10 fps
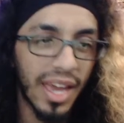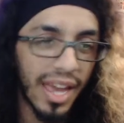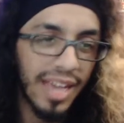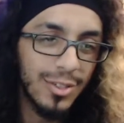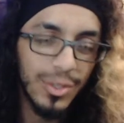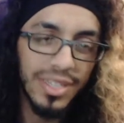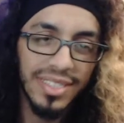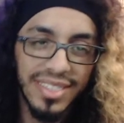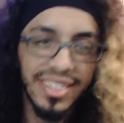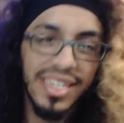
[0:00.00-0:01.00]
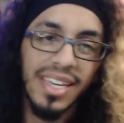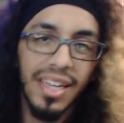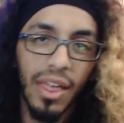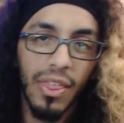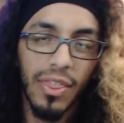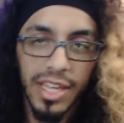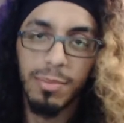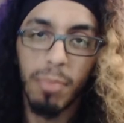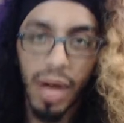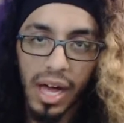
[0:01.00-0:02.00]
As you can see, this
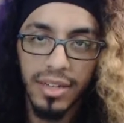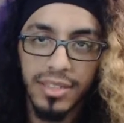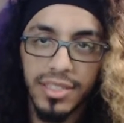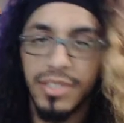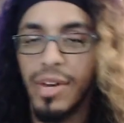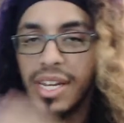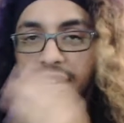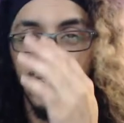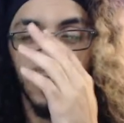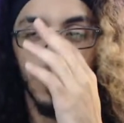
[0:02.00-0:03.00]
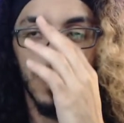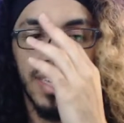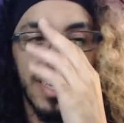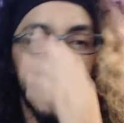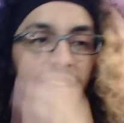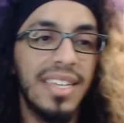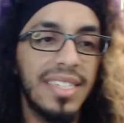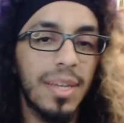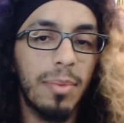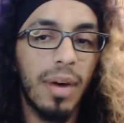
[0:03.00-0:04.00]
box right next to me is
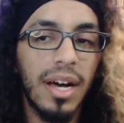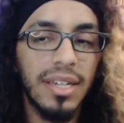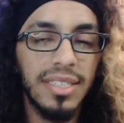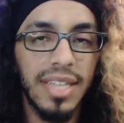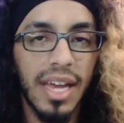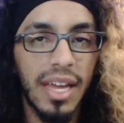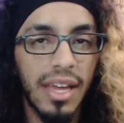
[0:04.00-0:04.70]
a box that,